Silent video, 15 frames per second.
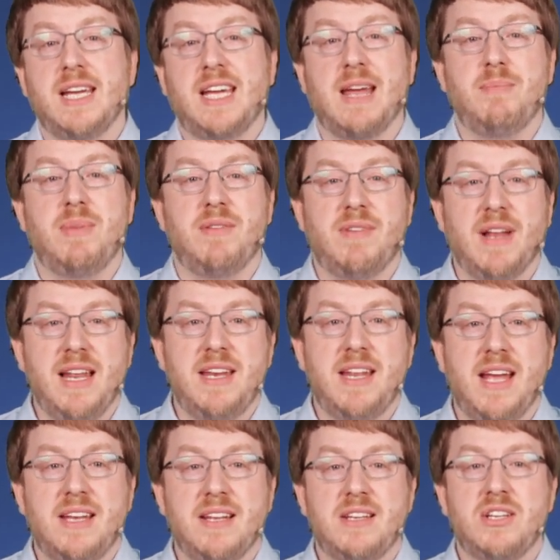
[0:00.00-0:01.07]
can be
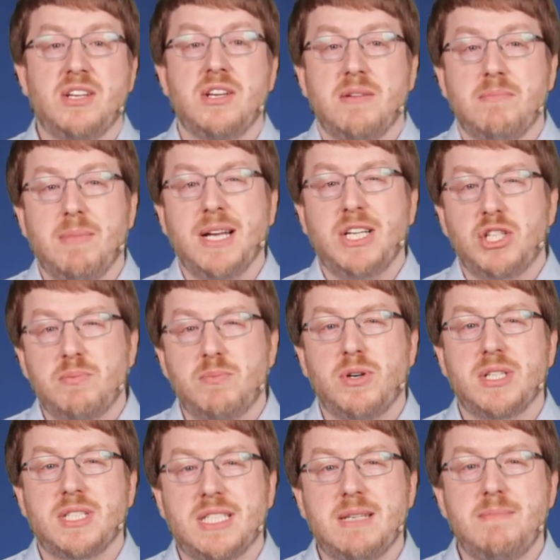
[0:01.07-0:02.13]
validated much
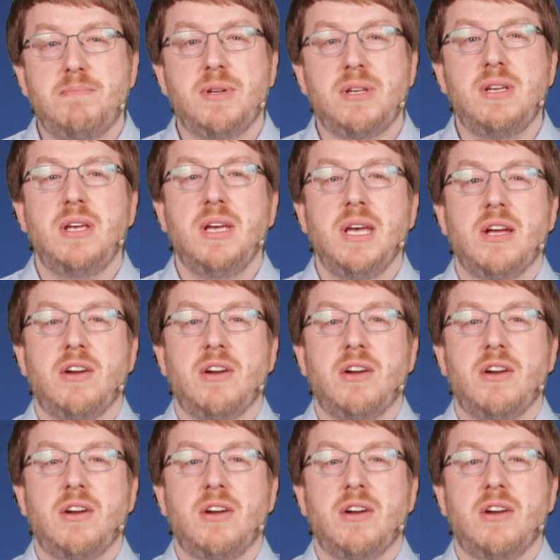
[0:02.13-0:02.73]
more simple,